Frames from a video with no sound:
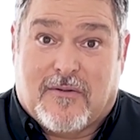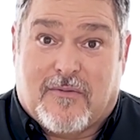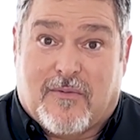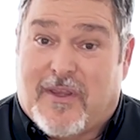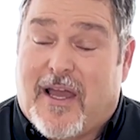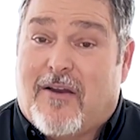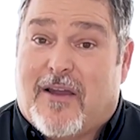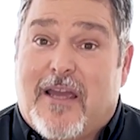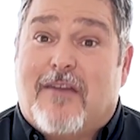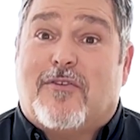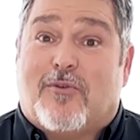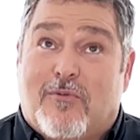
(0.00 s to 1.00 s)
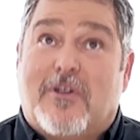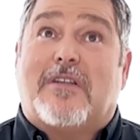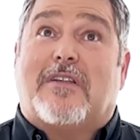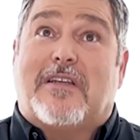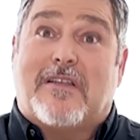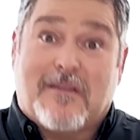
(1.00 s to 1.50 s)
without ever
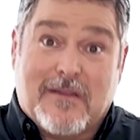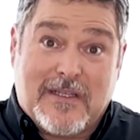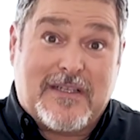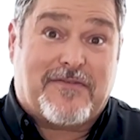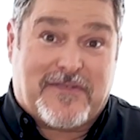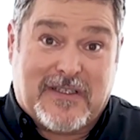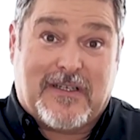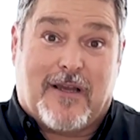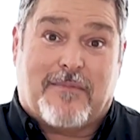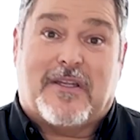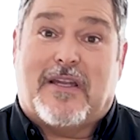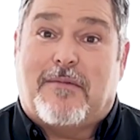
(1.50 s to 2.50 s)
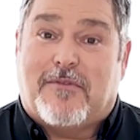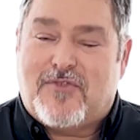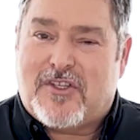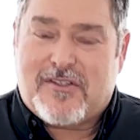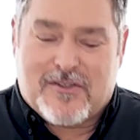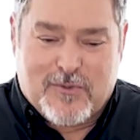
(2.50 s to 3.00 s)
really lifting up the name of
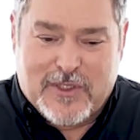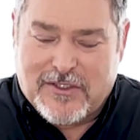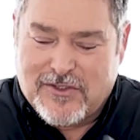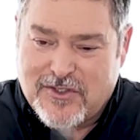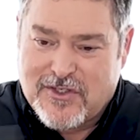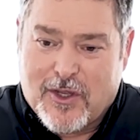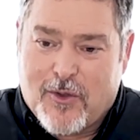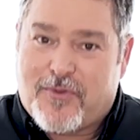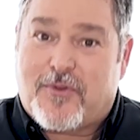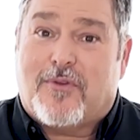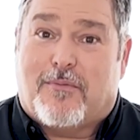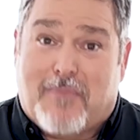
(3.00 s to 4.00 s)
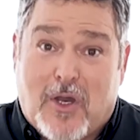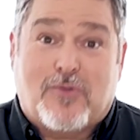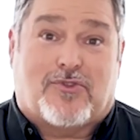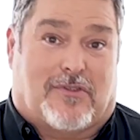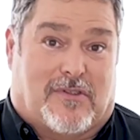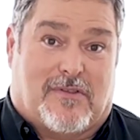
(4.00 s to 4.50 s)
Jesus. We could just go through the
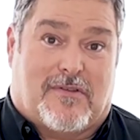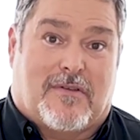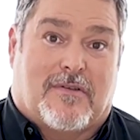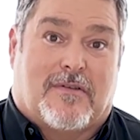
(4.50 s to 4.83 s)
motions